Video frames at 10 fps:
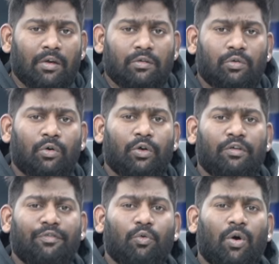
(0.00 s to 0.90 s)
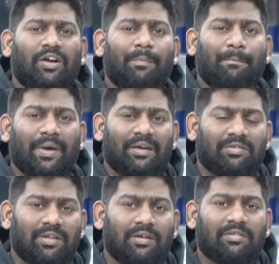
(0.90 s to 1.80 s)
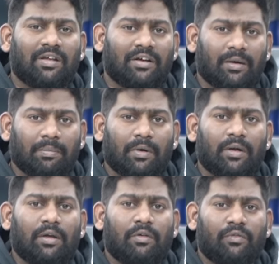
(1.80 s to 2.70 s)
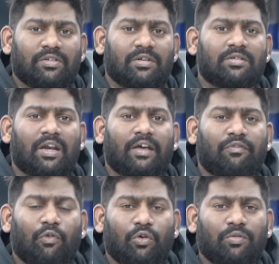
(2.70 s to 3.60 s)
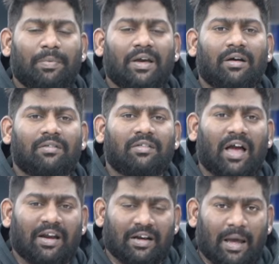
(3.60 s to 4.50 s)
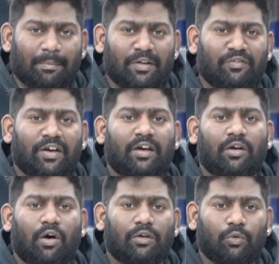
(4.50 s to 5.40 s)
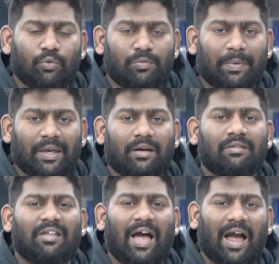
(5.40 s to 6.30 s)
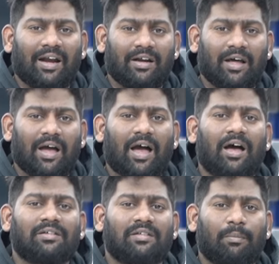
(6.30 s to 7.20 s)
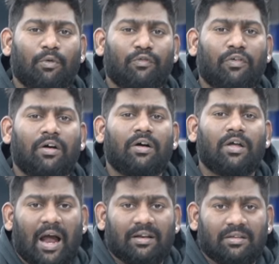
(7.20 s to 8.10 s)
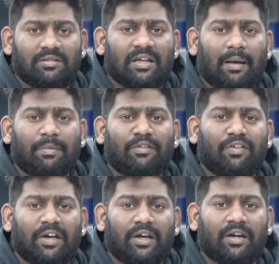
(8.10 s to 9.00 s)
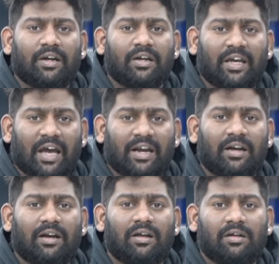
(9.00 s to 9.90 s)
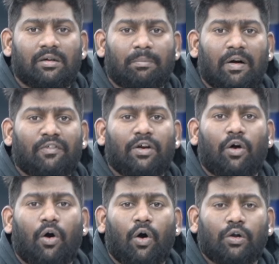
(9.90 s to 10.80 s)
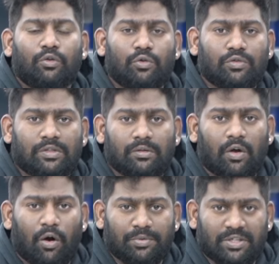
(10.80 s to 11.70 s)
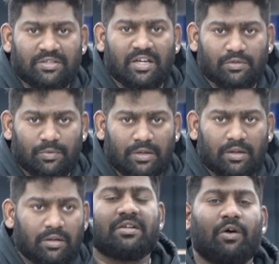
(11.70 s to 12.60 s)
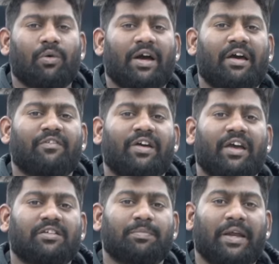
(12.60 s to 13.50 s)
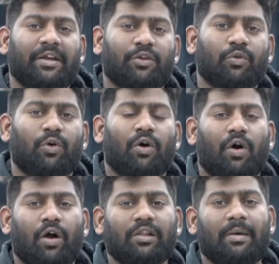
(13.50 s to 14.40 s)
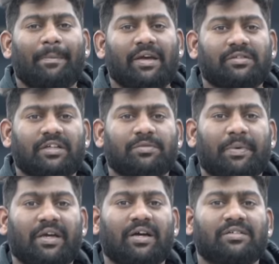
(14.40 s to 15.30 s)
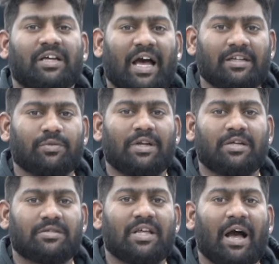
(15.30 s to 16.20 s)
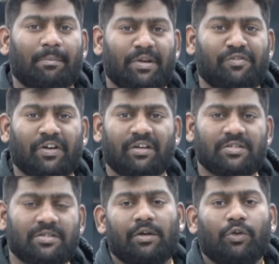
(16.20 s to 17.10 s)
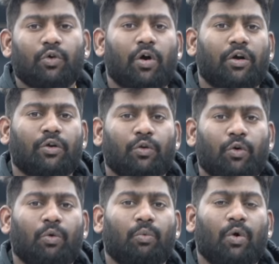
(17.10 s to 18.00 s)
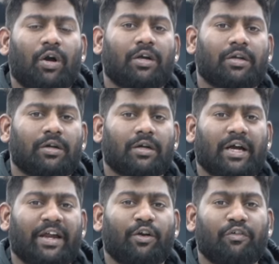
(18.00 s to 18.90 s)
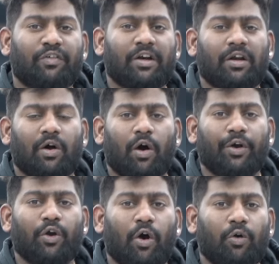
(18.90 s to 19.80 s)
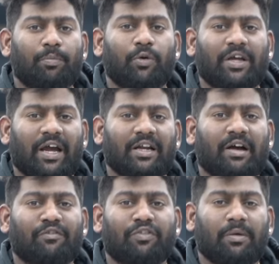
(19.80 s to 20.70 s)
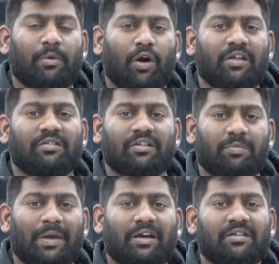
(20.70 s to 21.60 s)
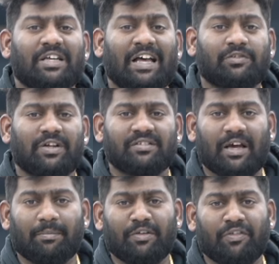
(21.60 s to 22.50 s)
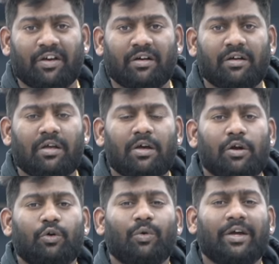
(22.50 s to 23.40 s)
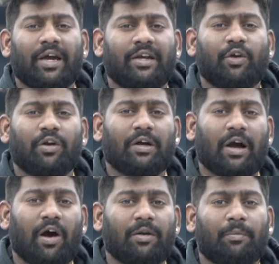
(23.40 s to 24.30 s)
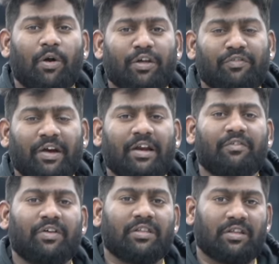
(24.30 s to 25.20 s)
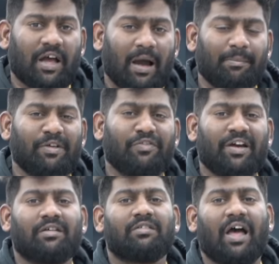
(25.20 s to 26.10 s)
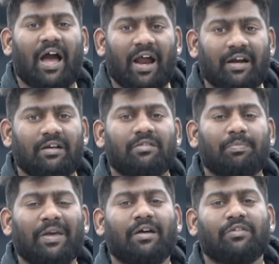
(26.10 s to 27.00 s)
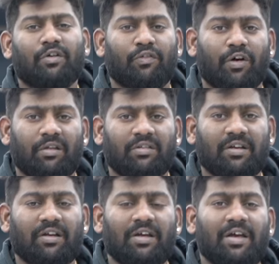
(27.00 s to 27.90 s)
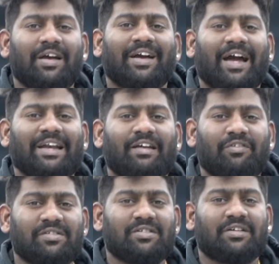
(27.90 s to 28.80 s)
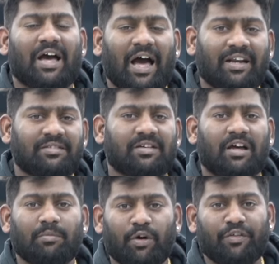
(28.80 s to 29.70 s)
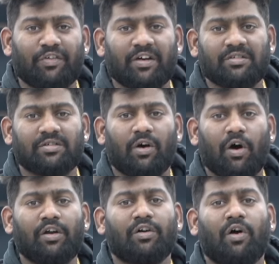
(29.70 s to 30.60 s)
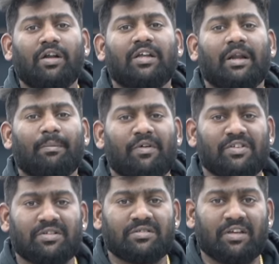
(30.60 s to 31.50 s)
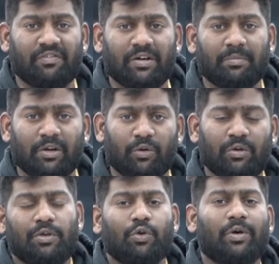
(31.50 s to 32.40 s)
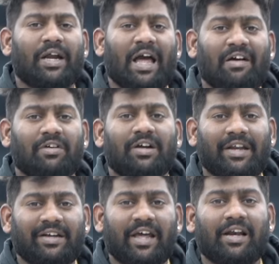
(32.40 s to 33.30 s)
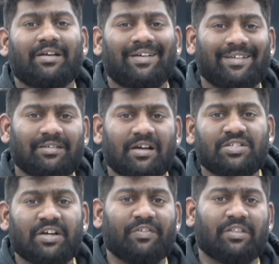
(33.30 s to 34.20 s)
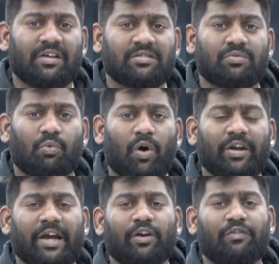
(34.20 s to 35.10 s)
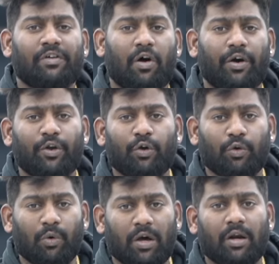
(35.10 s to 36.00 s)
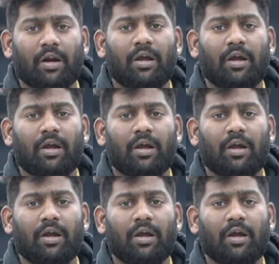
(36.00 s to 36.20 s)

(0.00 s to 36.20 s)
So if you want a basic setup which is like 4 speakers and an amplifier, or 2 speakers and a subwoofer, and this amplifier can power all those options as well. Now I have explained you all the basic speakers as well as the amplifiers. You got to know what kind of an audio output can come from Audison speakers as well as amplifier. To get your car modified with amplifiers and speakers of Audison, kindly visit RS Car Modifiers or call the number which is given below. You can have a detailed discussion with us what kind of audio you are